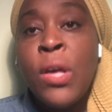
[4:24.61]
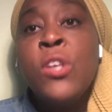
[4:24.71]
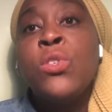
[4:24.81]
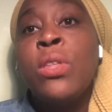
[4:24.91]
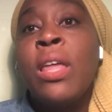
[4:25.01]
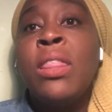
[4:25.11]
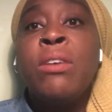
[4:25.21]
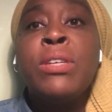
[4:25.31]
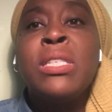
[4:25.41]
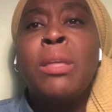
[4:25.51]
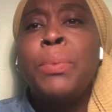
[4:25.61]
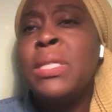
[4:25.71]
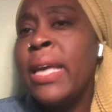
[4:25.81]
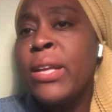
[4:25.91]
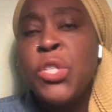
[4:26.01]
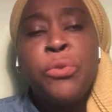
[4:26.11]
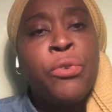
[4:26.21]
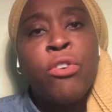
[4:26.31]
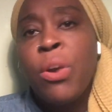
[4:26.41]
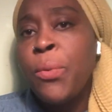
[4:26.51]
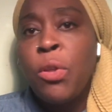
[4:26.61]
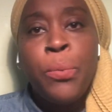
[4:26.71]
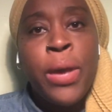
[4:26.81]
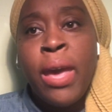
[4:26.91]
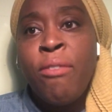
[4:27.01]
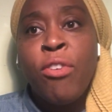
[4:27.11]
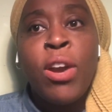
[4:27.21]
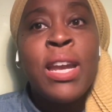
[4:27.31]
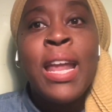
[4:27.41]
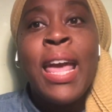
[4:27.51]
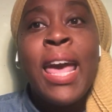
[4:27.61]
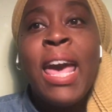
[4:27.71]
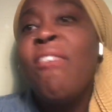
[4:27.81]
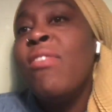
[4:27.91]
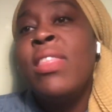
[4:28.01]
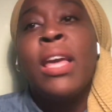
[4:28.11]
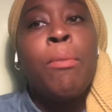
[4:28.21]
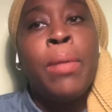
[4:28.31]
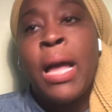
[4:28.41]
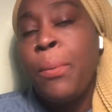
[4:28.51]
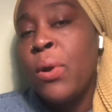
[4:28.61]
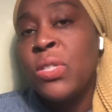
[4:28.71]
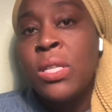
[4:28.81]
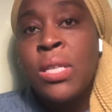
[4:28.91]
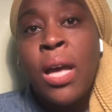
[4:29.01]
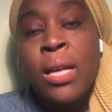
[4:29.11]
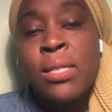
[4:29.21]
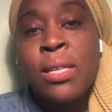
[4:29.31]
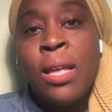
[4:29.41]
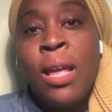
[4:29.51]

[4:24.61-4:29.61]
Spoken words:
so that there is the potential for criminal behavior in everything a Black person does.